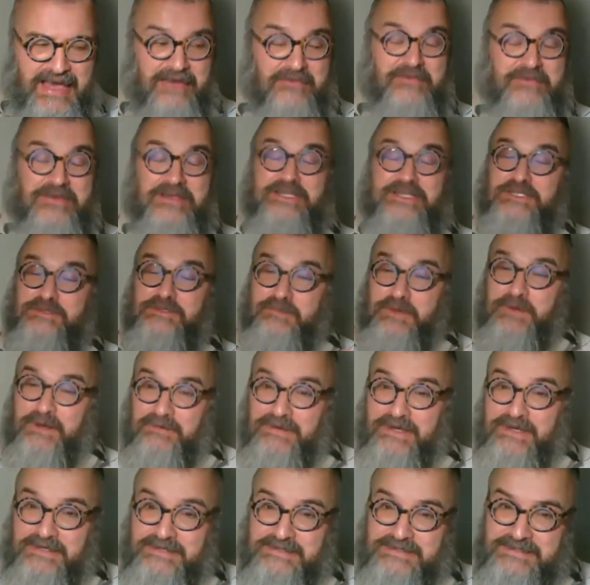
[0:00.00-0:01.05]
and the
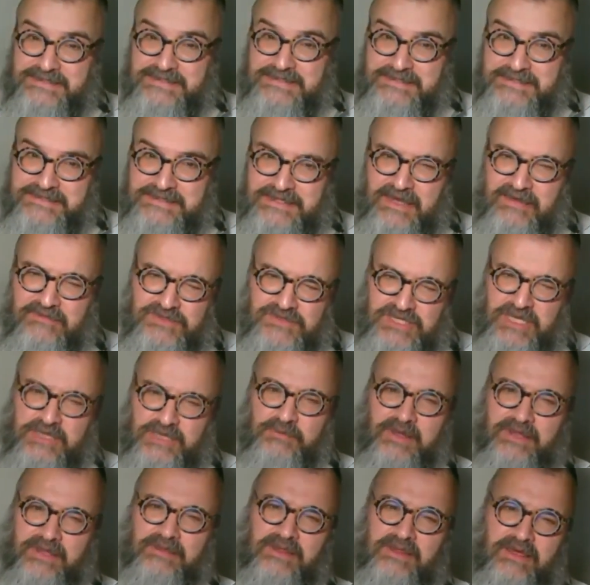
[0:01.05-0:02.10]
experience of
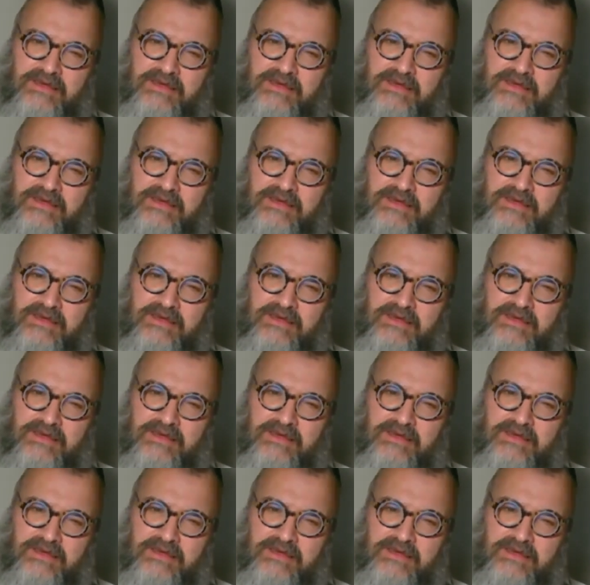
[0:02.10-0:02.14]
genuine